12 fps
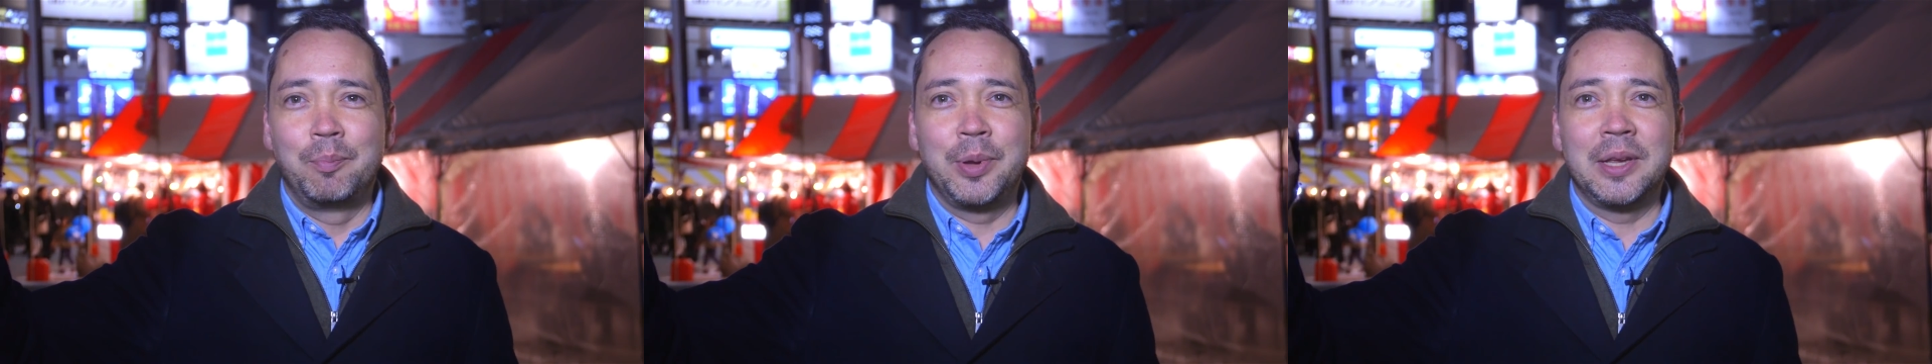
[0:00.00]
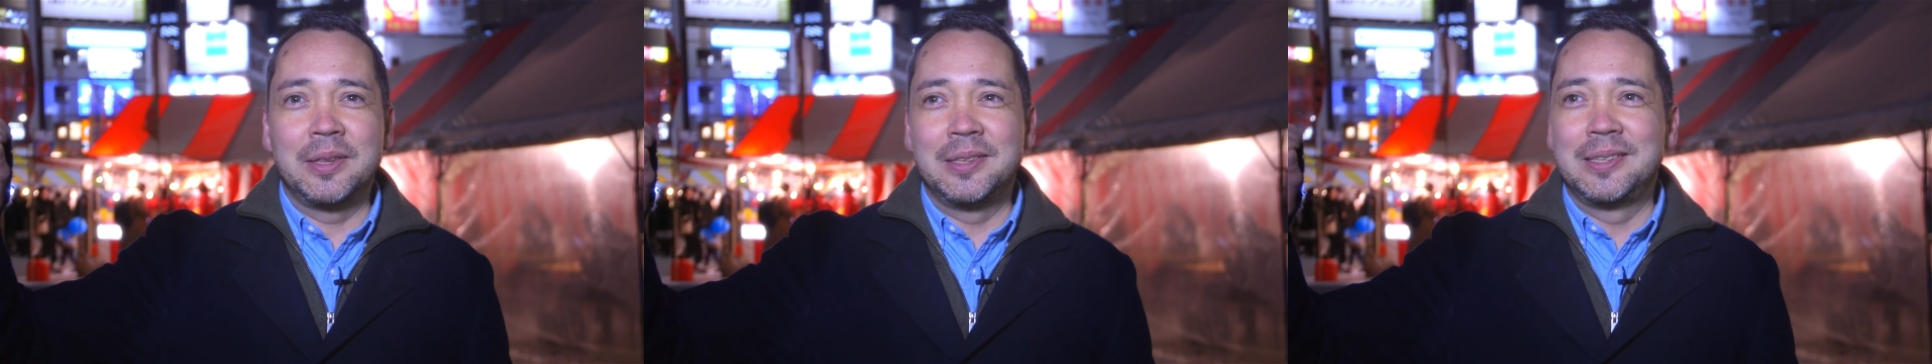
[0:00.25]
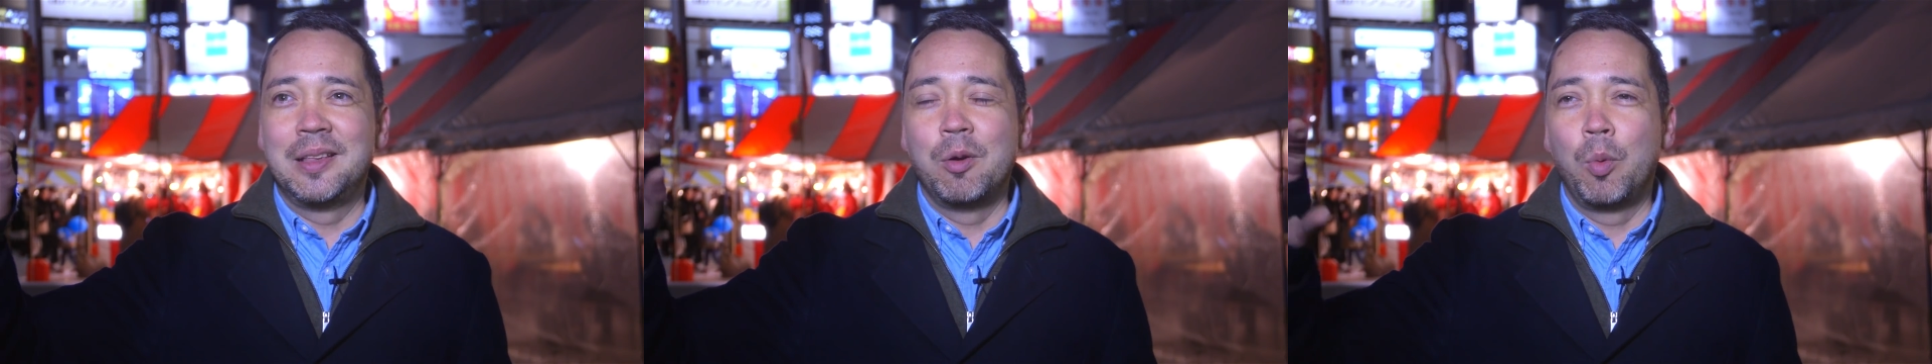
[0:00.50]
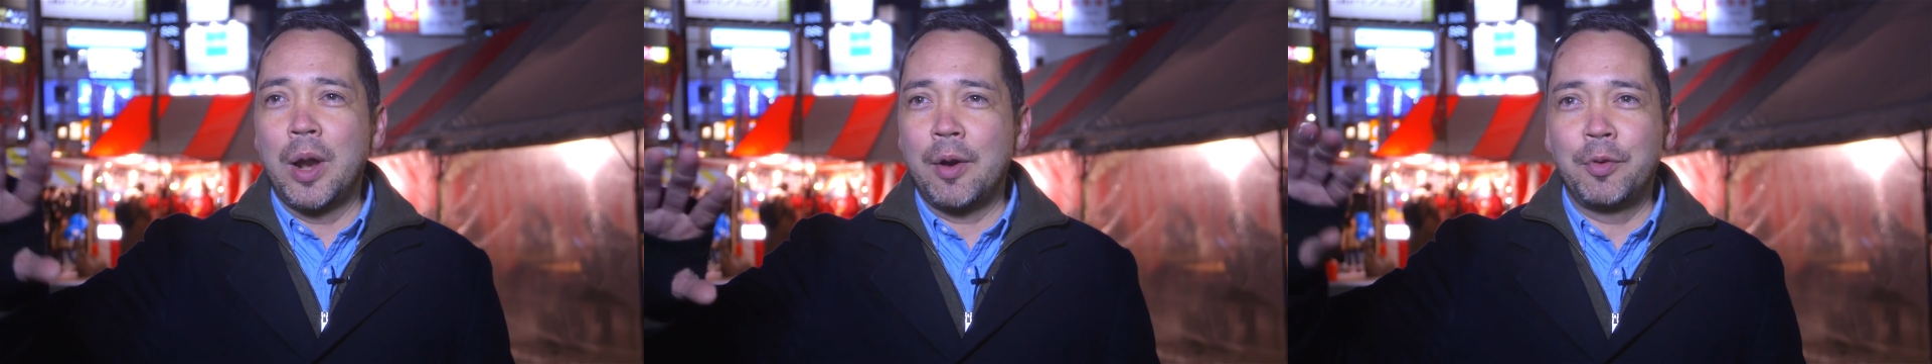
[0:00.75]
be
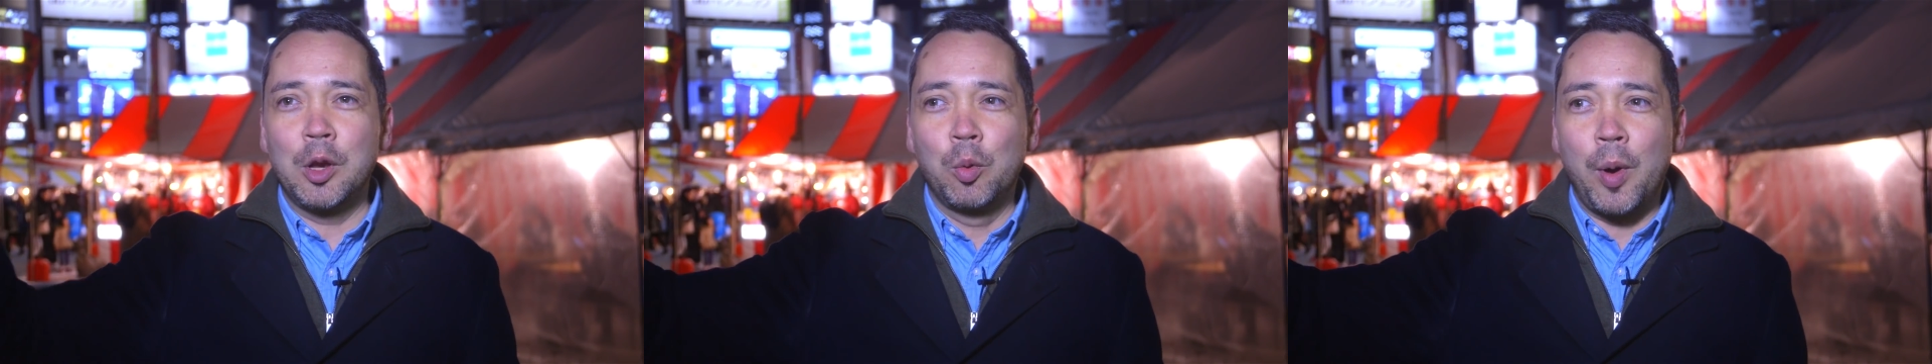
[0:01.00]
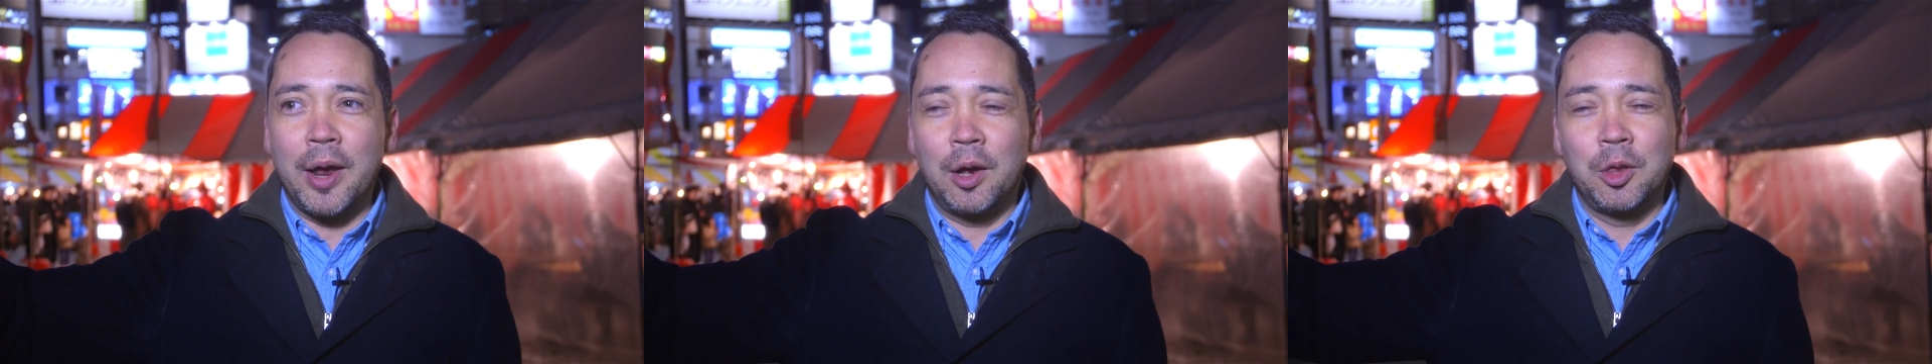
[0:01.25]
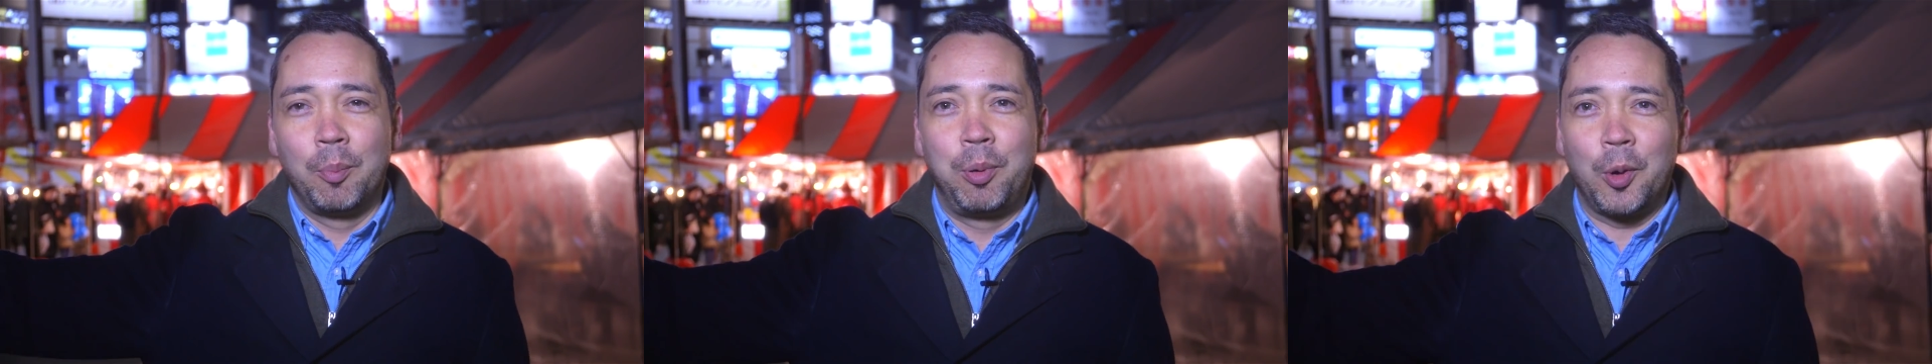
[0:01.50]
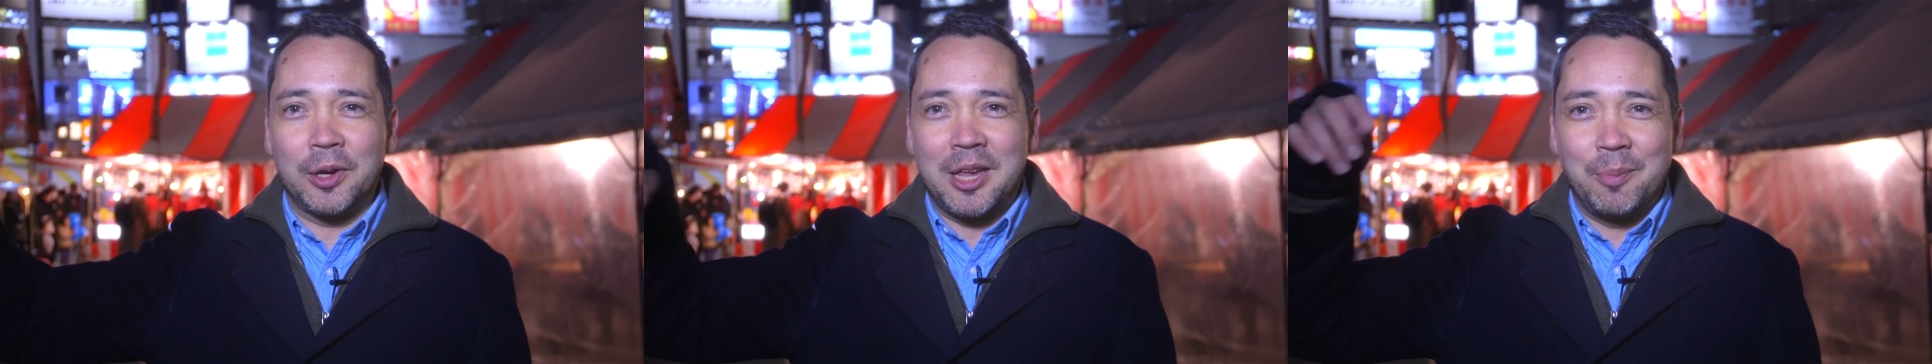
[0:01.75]
whatever you write on the
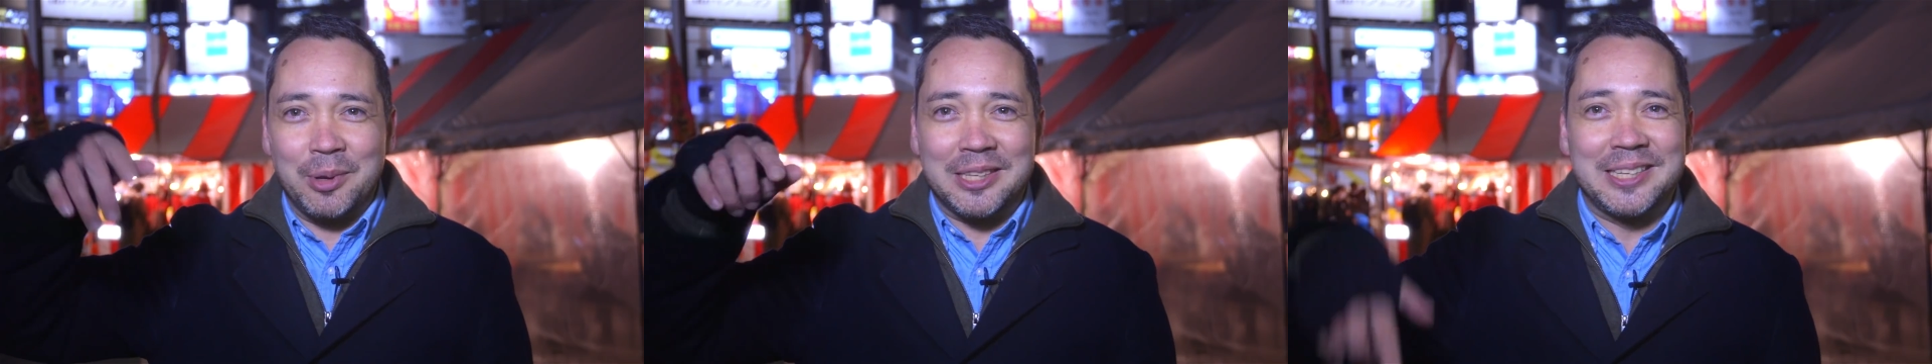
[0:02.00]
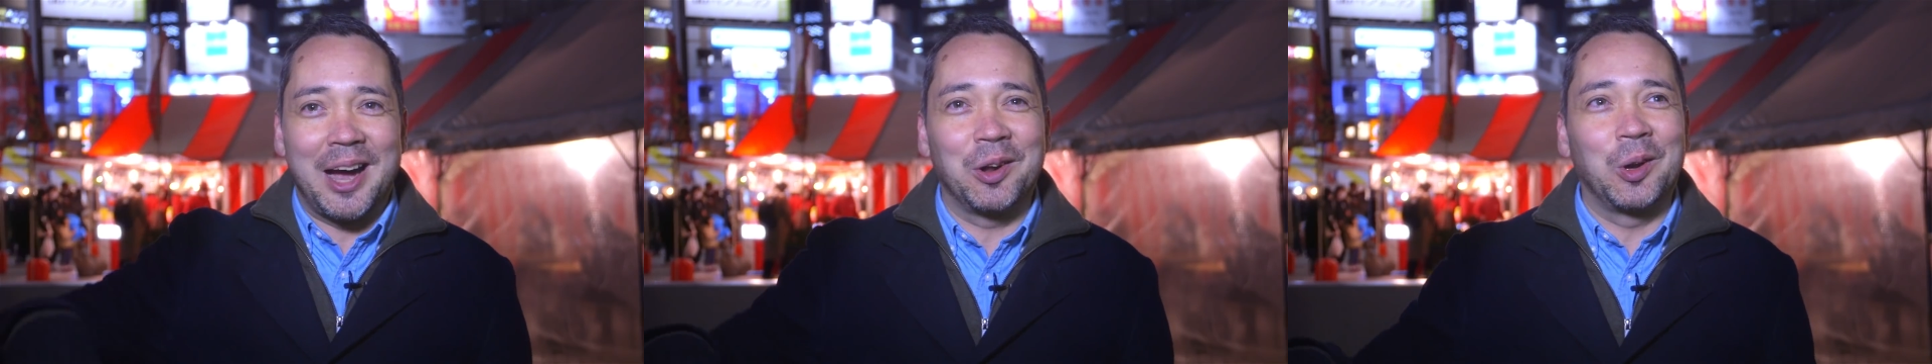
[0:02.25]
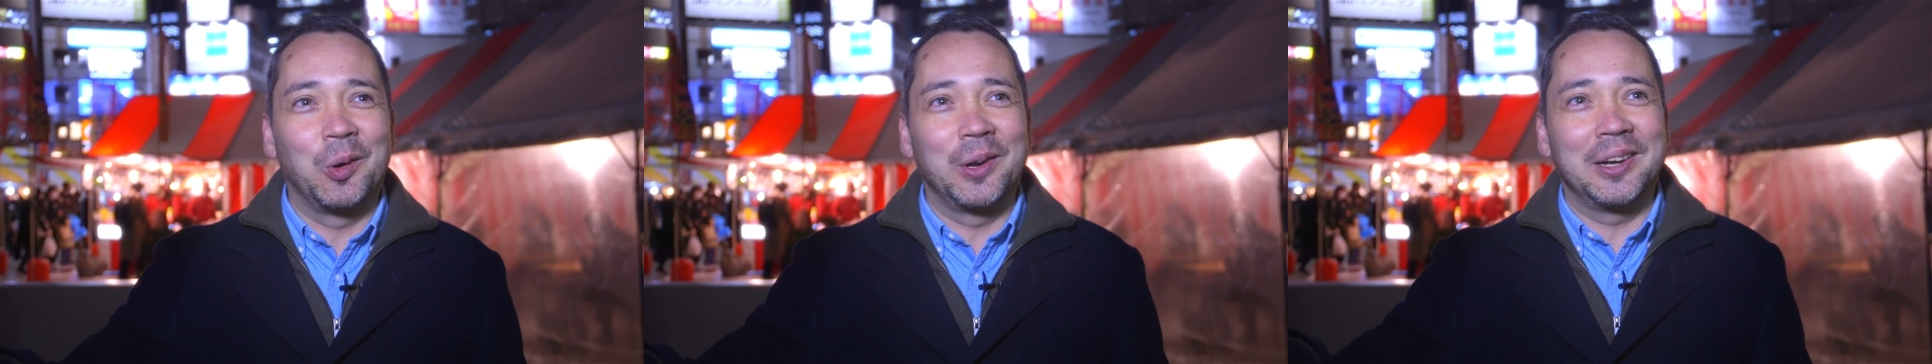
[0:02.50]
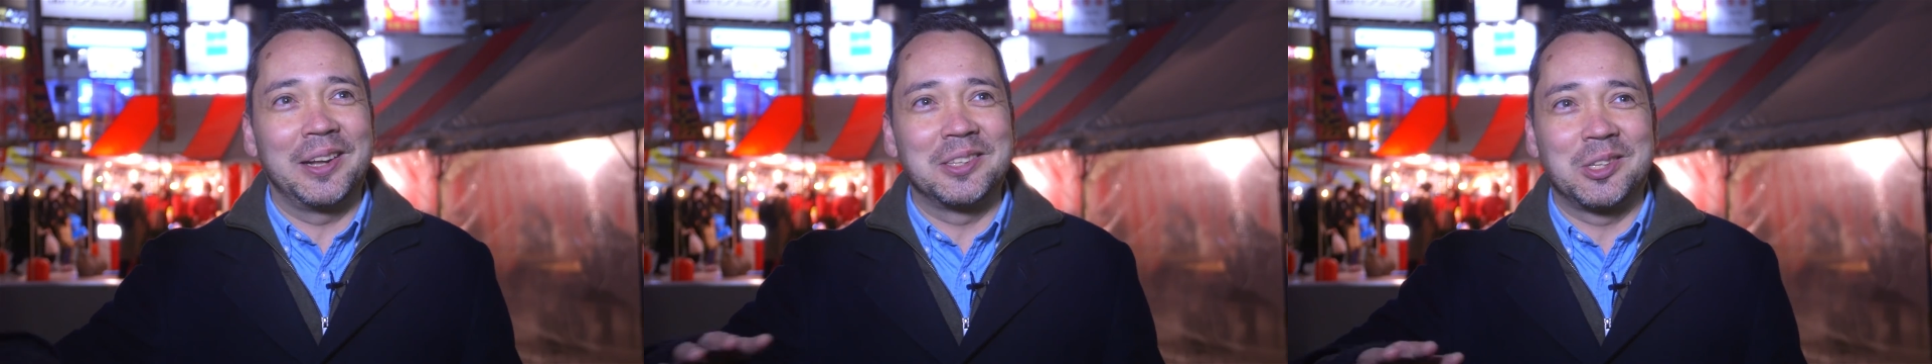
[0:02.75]
board can be
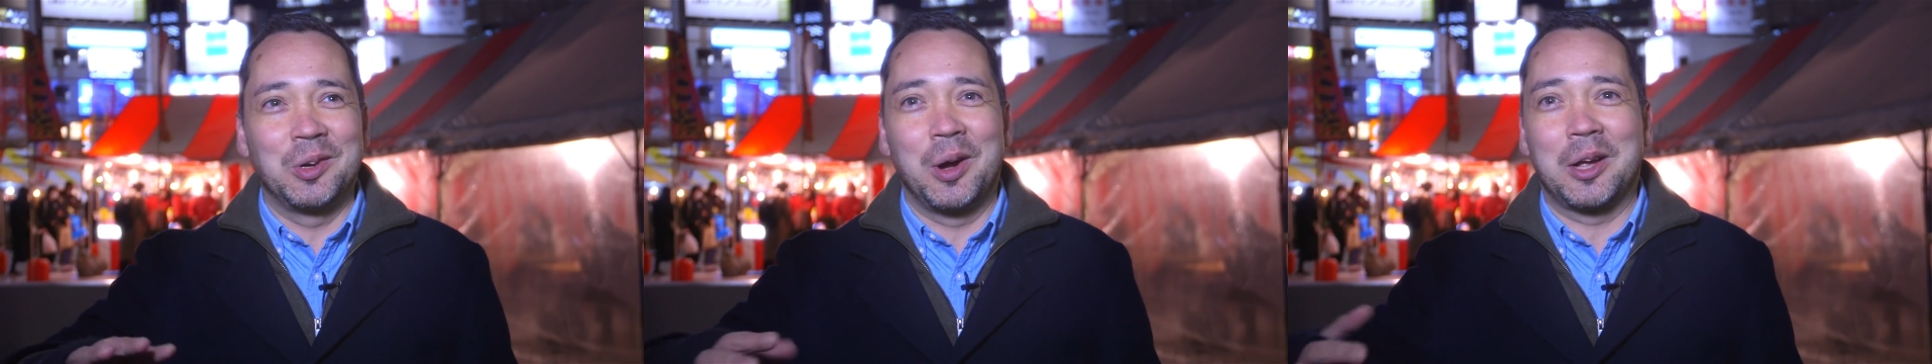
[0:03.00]
downloaded into